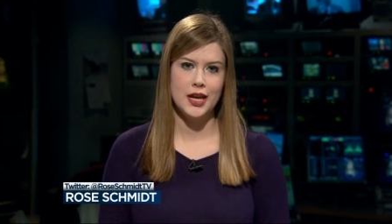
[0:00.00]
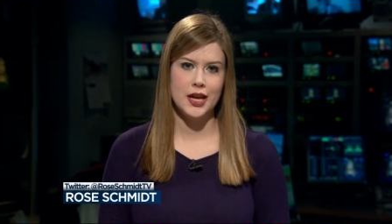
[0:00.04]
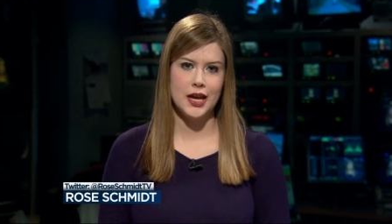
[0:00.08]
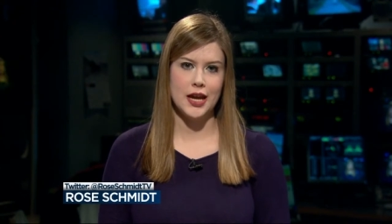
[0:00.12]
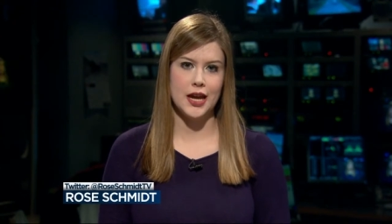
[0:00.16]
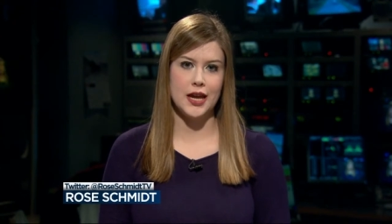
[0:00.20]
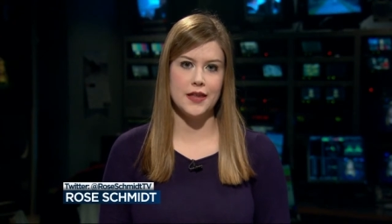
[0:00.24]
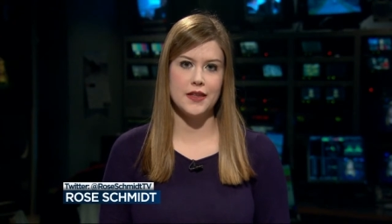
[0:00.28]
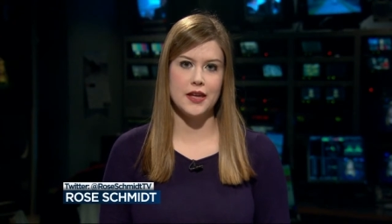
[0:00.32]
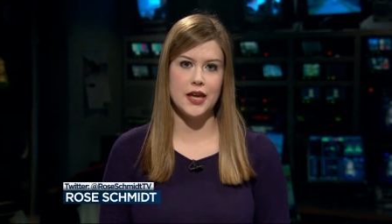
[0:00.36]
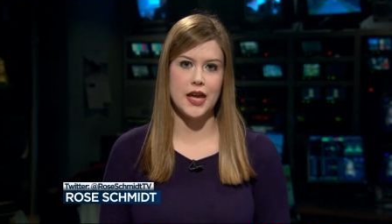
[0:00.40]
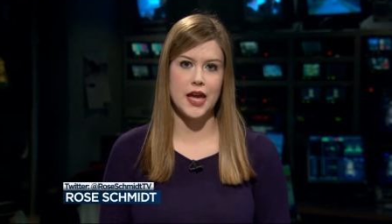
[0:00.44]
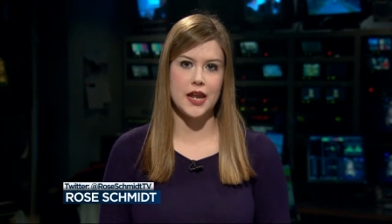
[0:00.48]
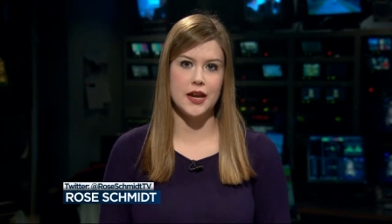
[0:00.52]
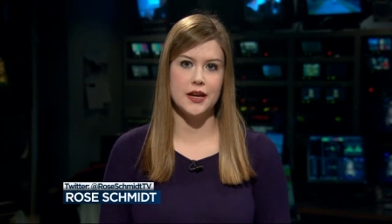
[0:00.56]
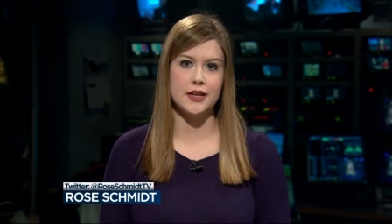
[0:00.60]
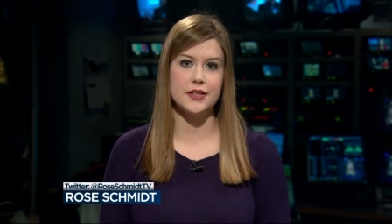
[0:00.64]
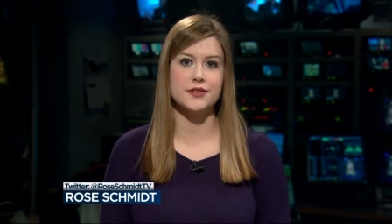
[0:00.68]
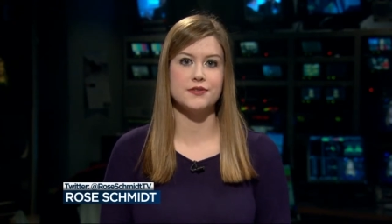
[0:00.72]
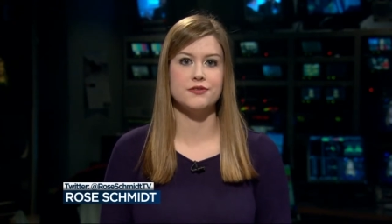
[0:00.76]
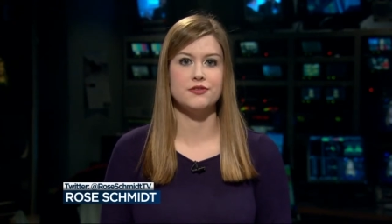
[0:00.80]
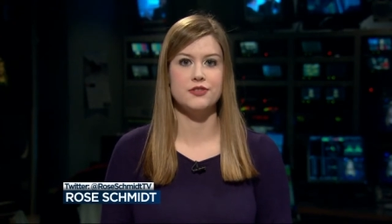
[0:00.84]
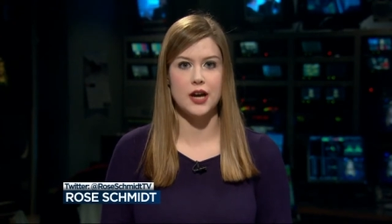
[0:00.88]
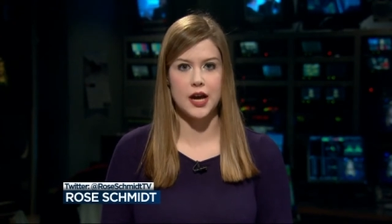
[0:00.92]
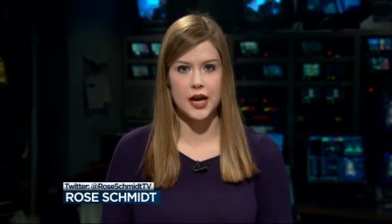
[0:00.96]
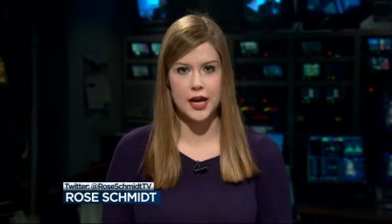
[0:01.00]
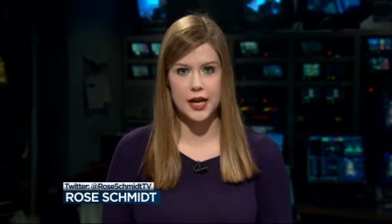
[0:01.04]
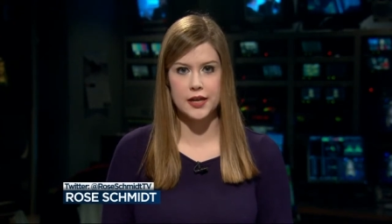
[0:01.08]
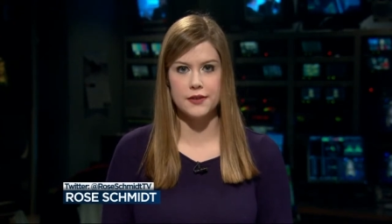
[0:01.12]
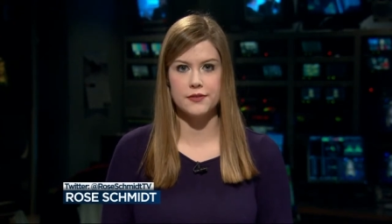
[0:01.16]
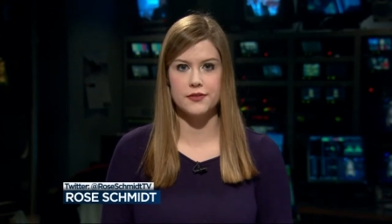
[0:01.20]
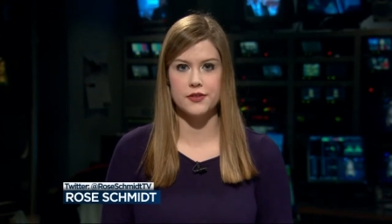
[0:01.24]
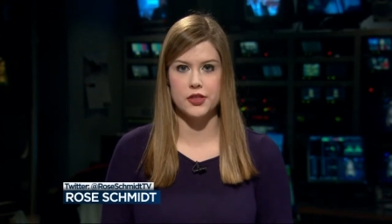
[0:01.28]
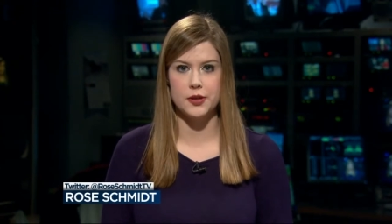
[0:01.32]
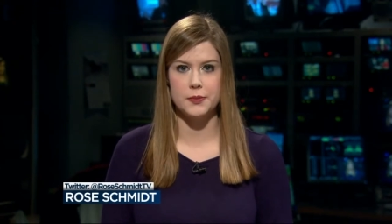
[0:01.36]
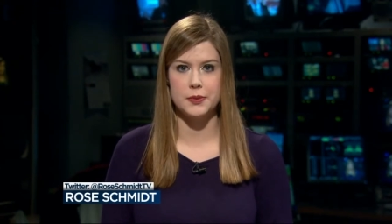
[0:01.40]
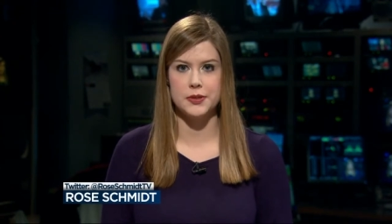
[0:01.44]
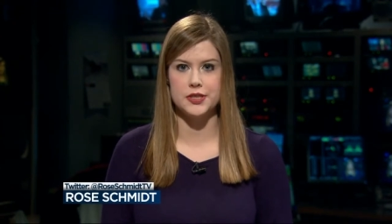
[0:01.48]
and the candidates vying for
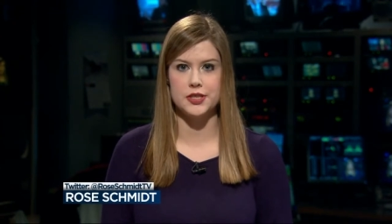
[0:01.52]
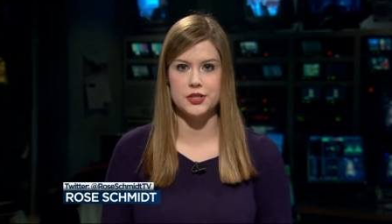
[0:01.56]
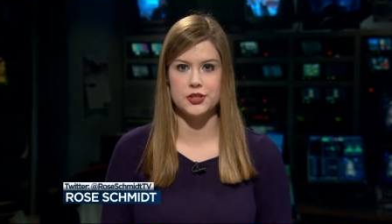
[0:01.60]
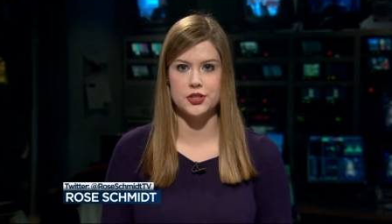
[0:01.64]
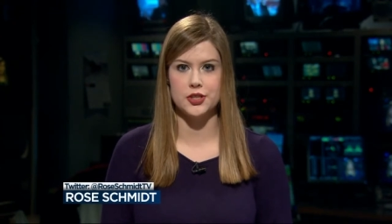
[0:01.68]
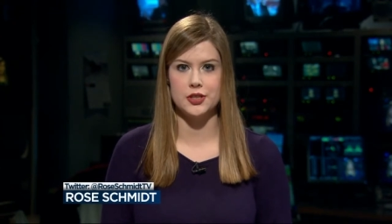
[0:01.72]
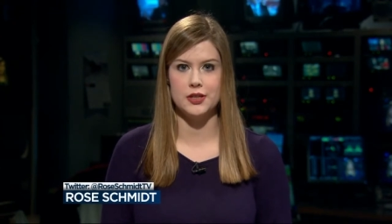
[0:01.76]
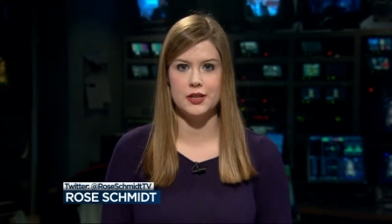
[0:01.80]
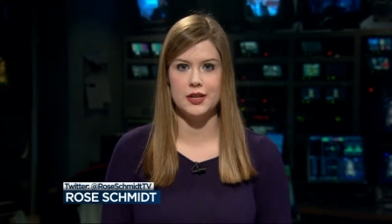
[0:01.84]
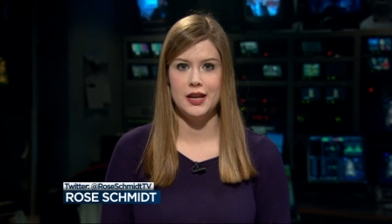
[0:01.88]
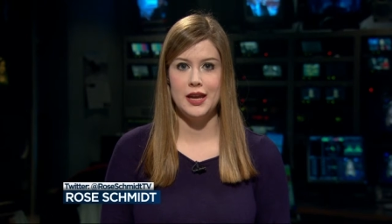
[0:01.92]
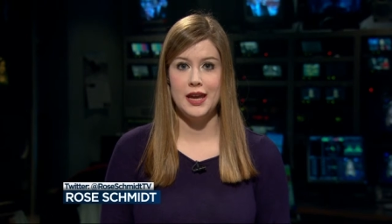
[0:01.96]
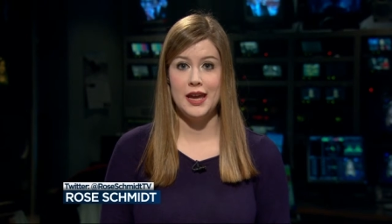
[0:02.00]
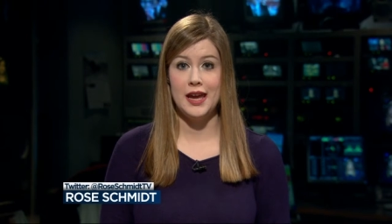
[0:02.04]
the position